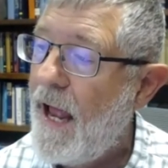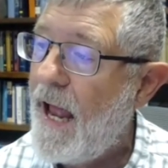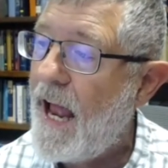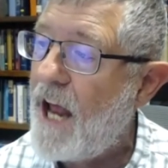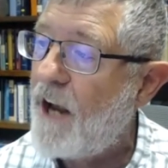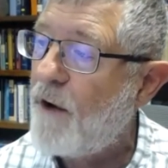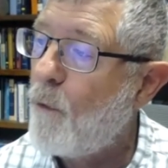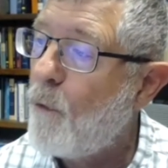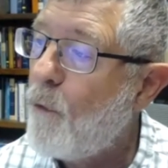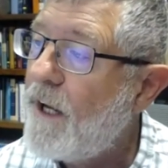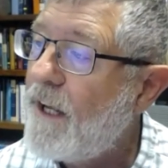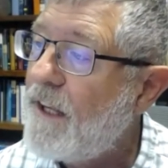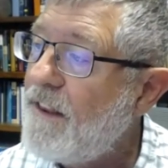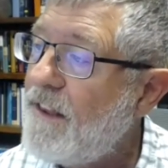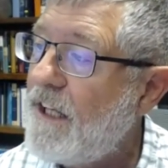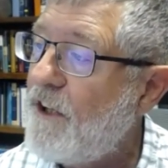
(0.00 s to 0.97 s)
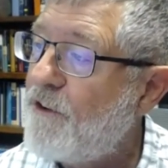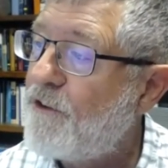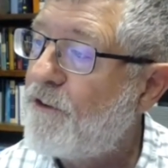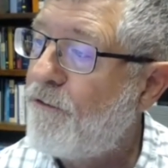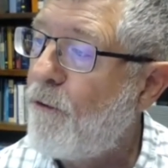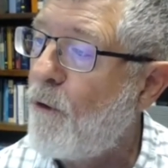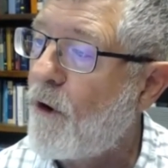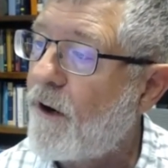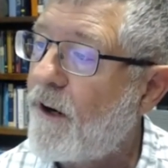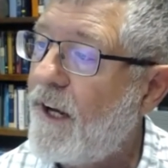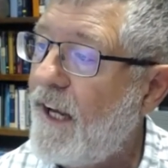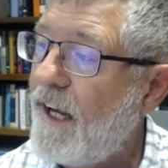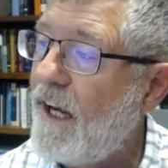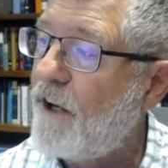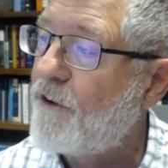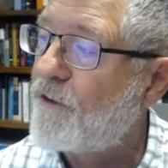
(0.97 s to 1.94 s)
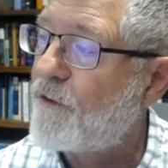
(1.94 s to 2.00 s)
And when these four
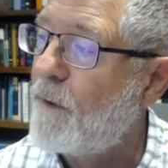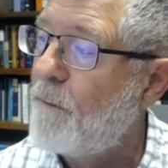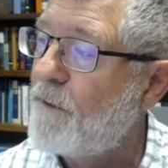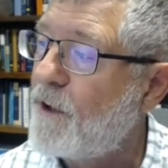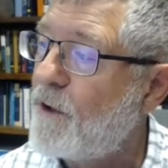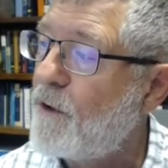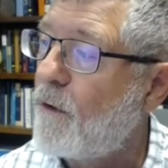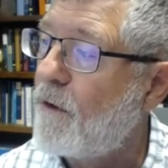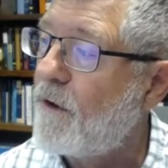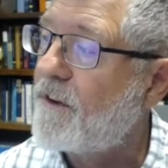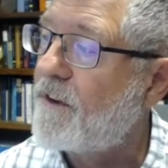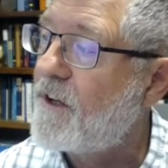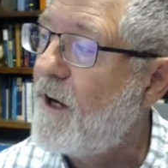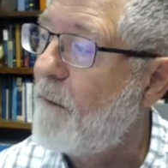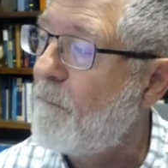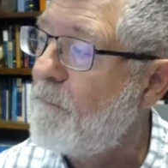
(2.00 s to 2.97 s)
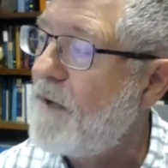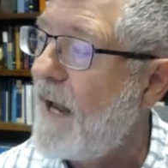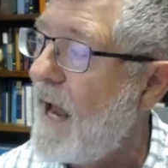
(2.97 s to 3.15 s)
kings from the north come